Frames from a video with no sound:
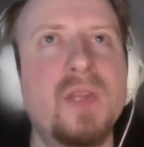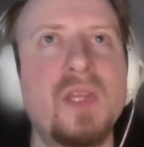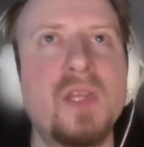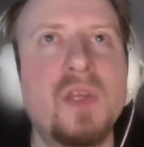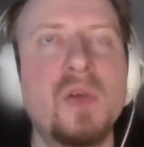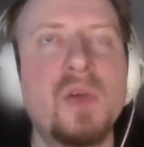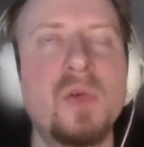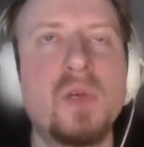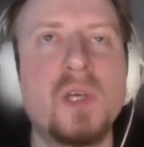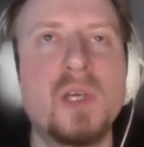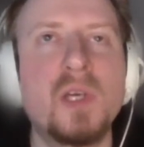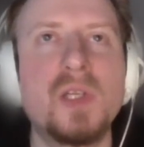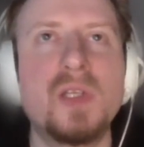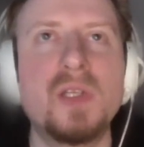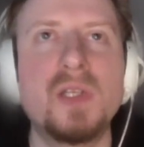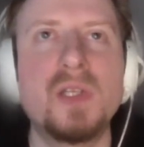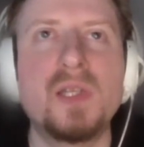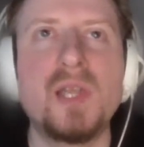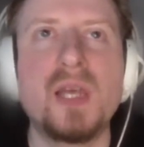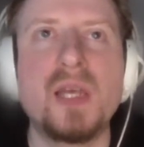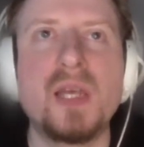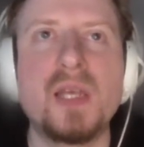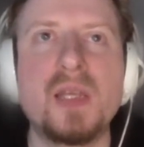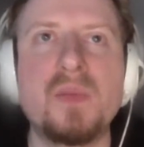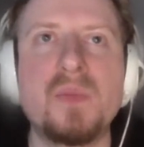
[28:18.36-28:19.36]
you
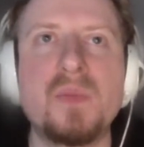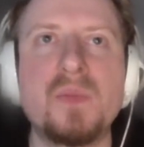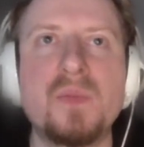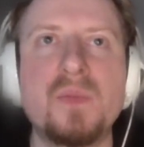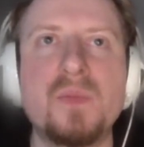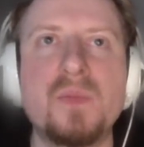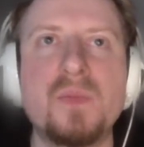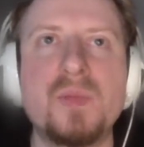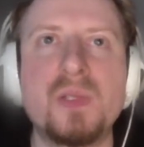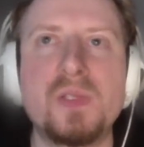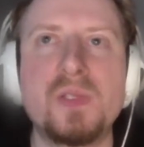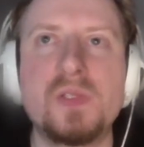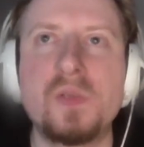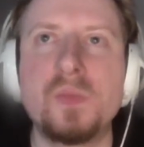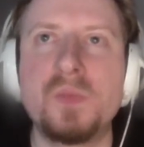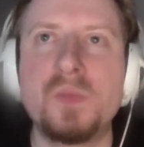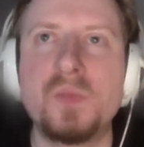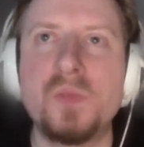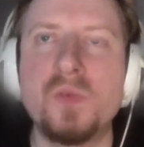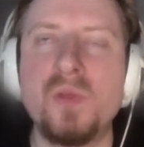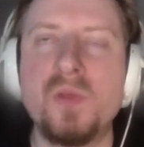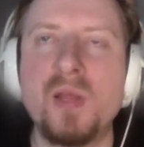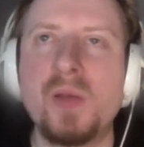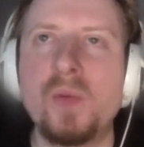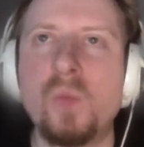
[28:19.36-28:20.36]
can like it's
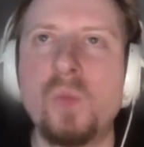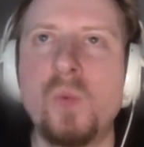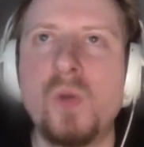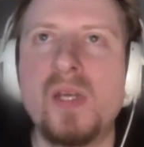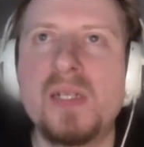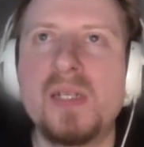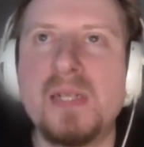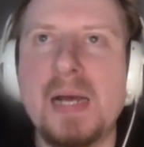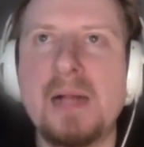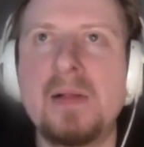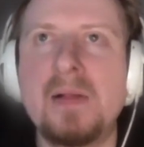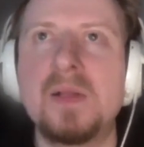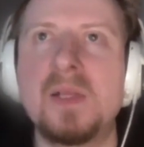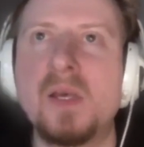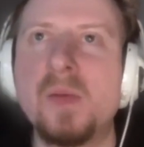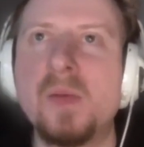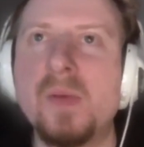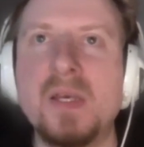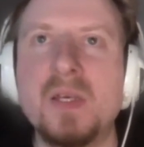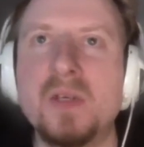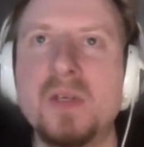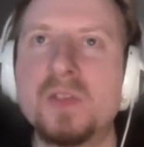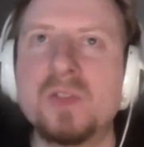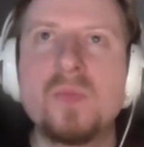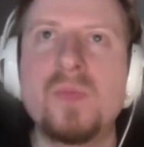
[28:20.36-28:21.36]
some sort of like weird
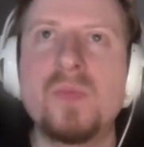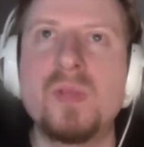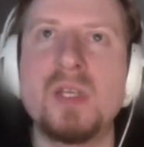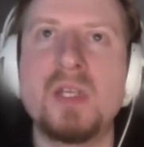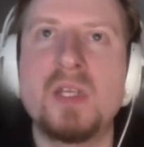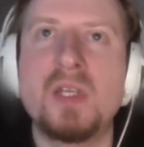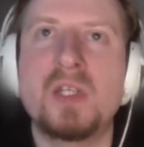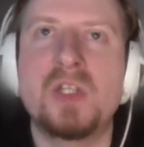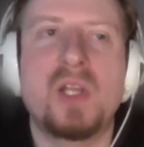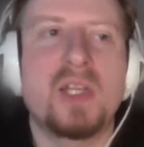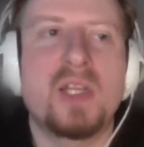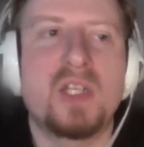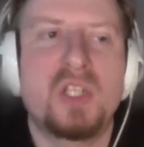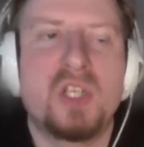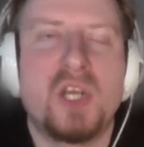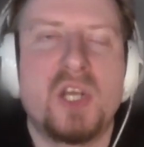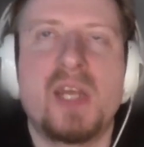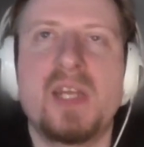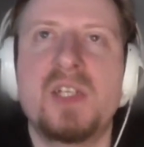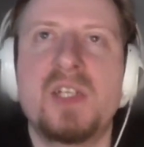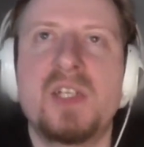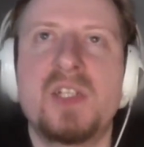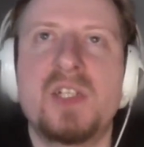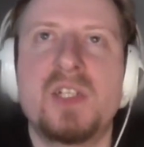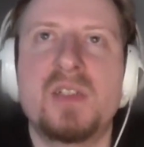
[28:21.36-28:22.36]
alchemy or something. You can like
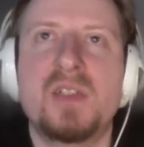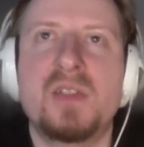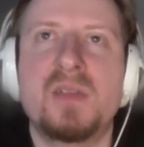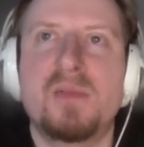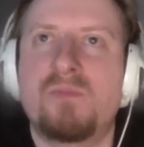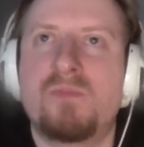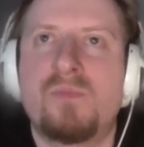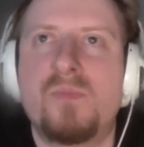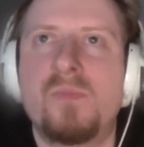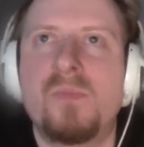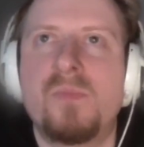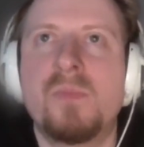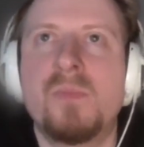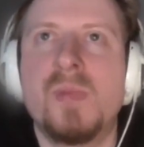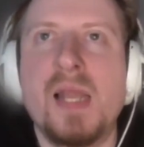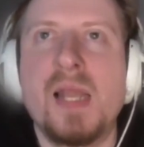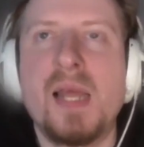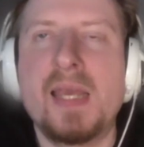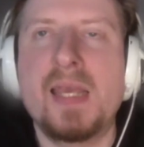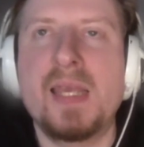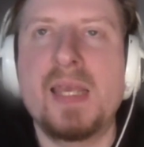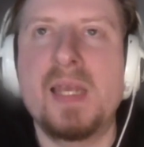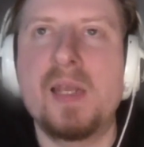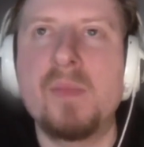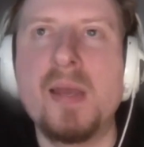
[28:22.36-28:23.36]
change its
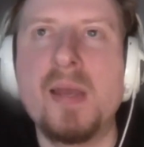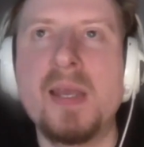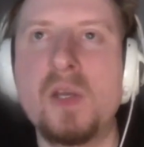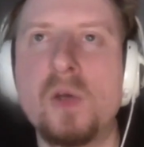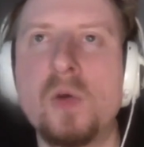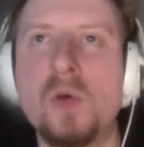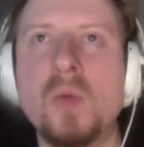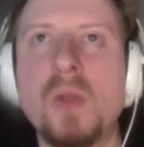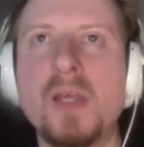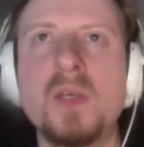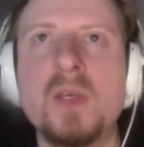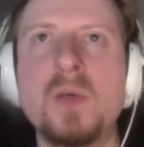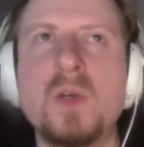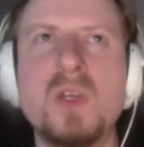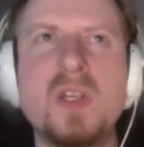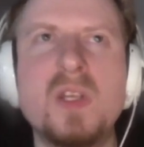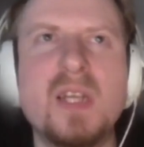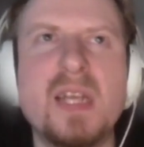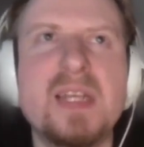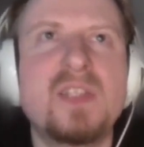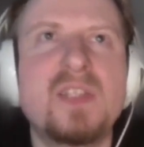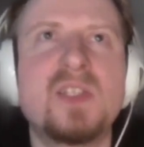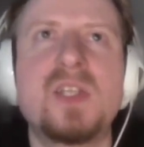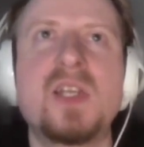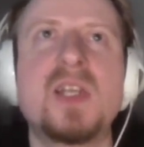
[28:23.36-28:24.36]
molecular make, or like you
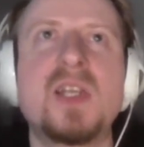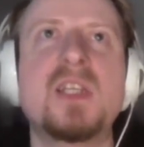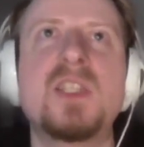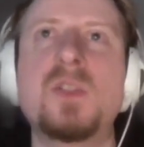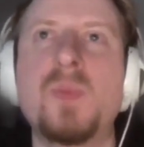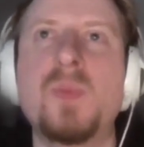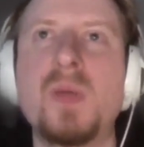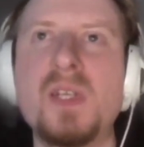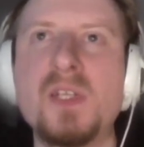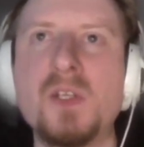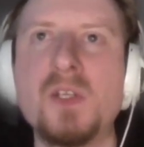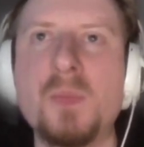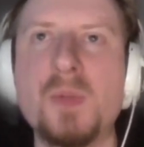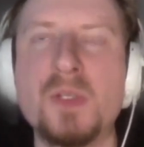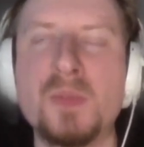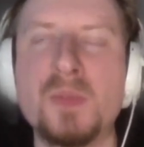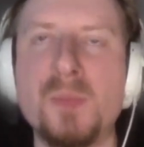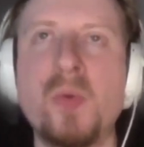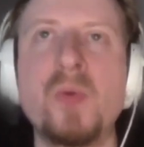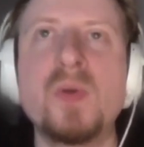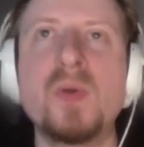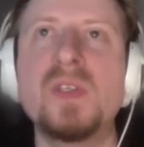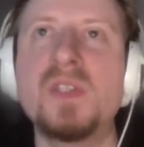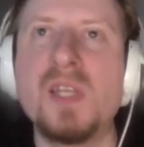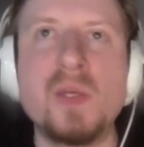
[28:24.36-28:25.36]
can instantly speed up
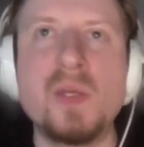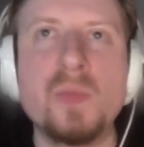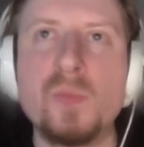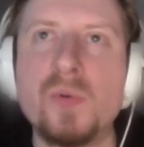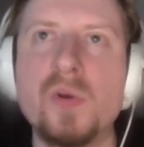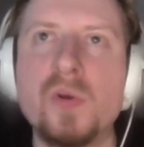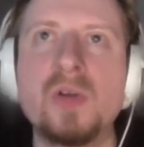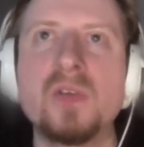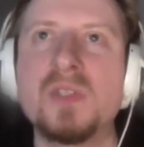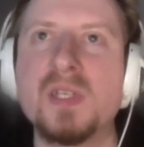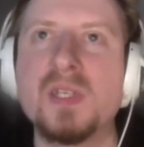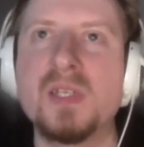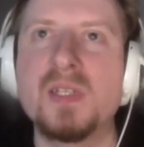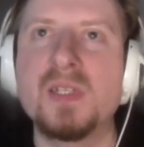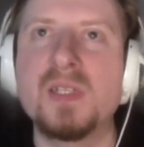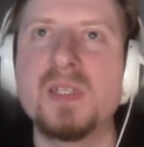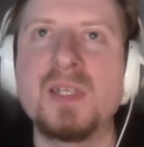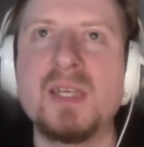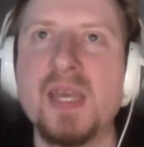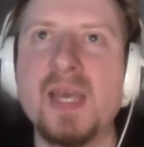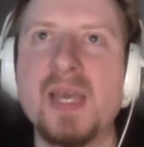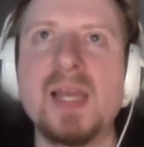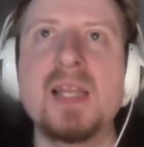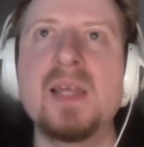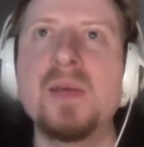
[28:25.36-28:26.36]
its poisoning process
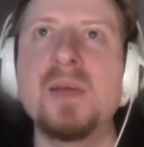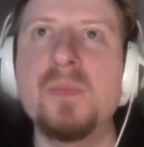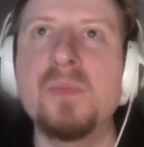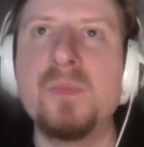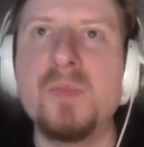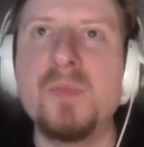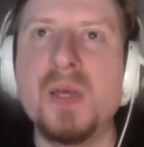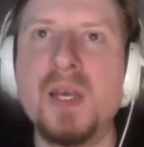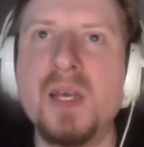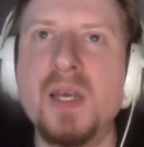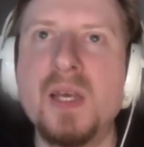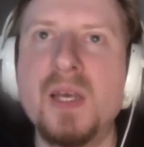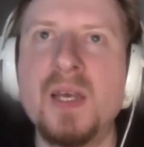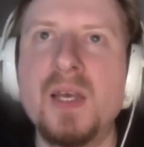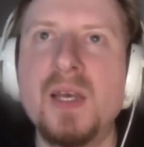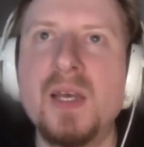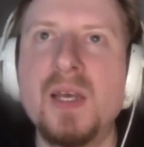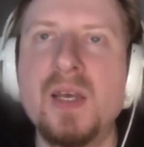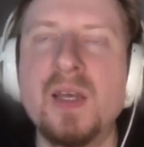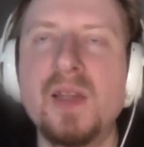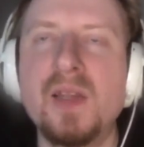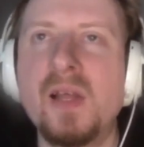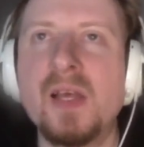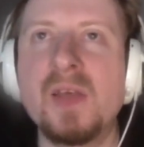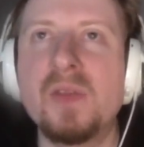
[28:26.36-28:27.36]
and kill him.
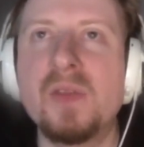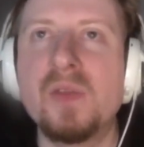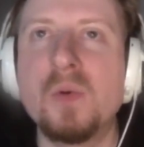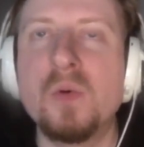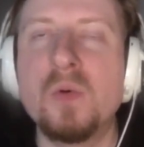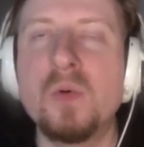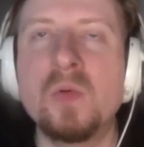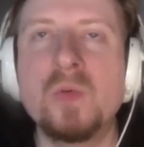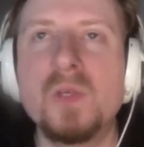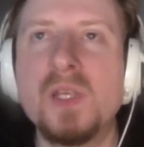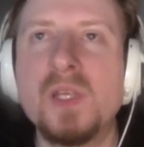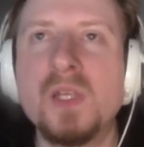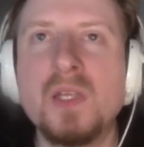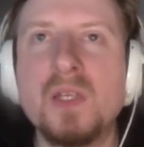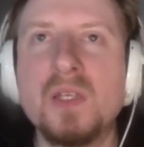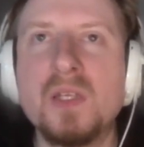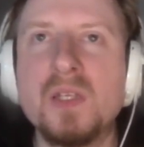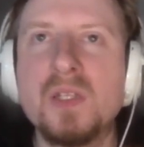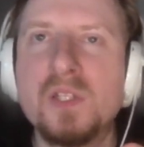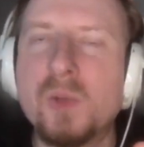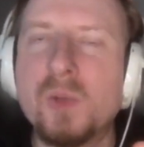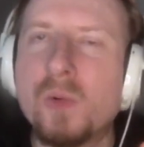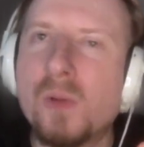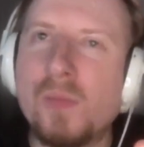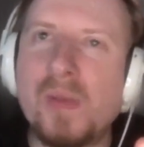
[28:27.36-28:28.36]
Like do
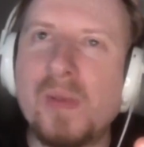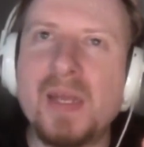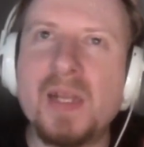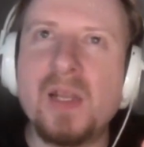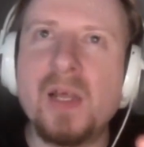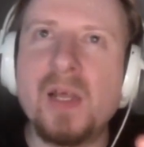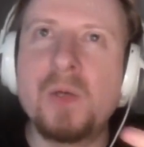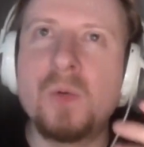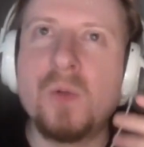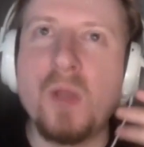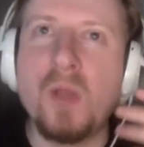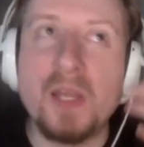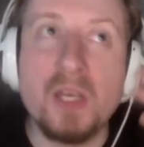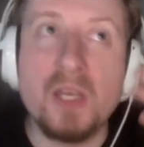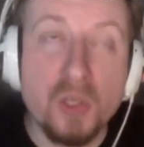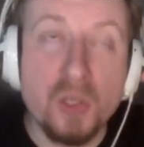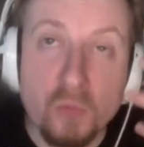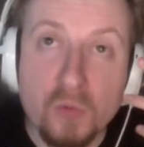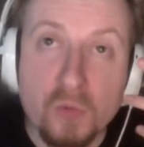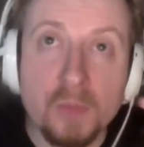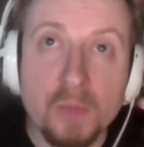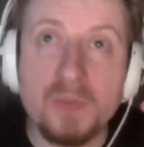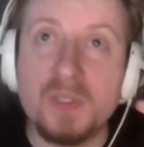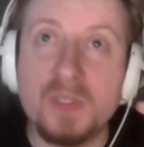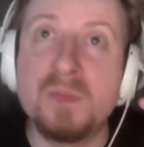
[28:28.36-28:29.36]
you know what I mean? Like or like
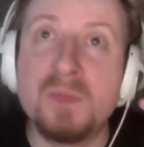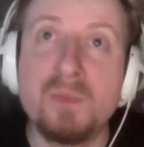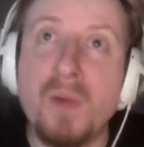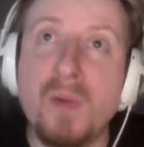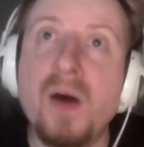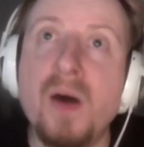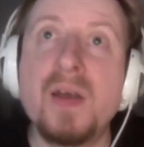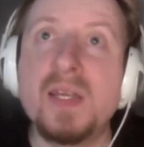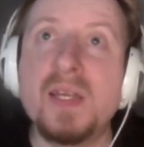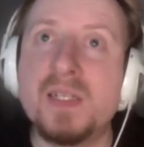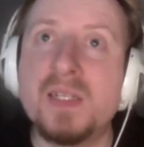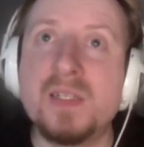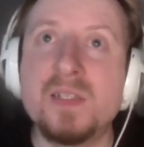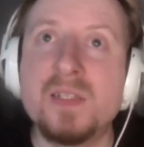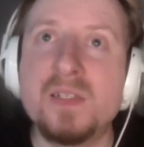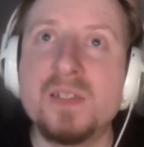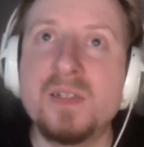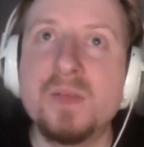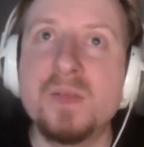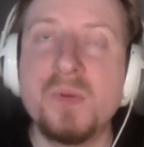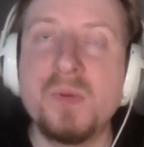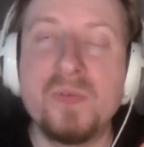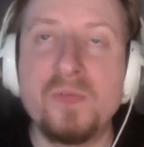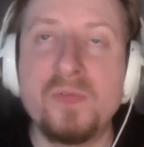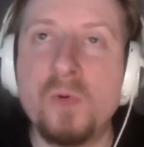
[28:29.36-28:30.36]
corrupt his mind
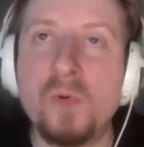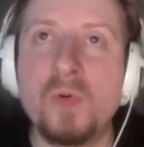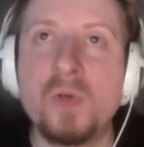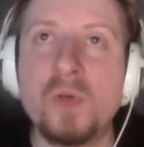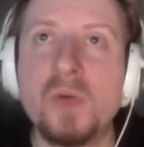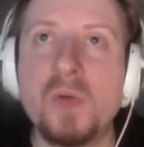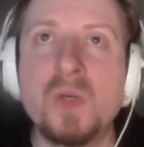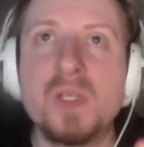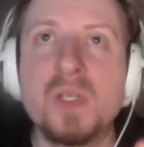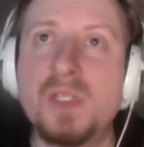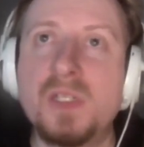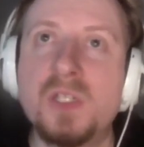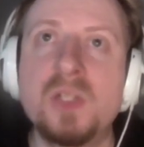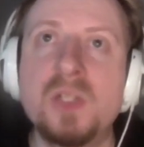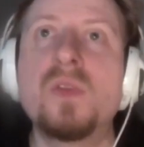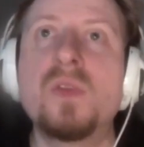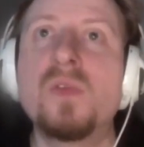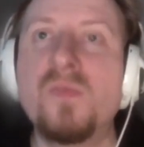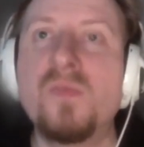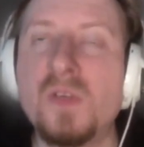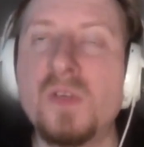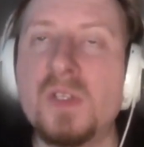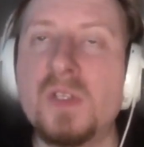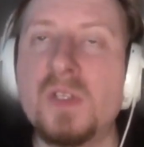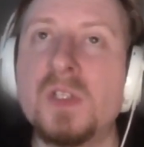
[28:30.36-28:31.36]
before you could
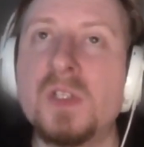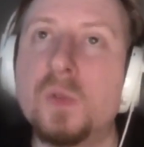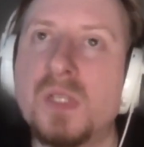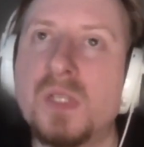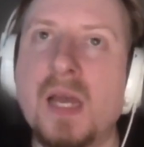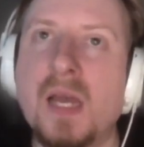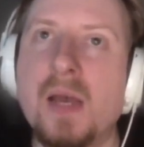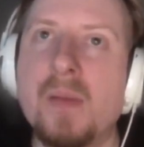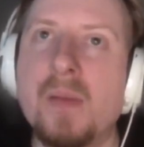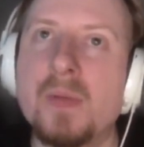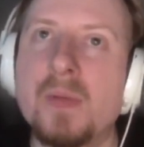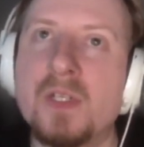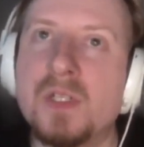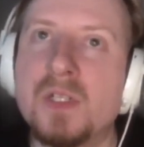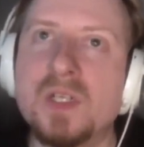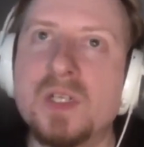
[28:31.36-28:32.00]
do the physical damage. I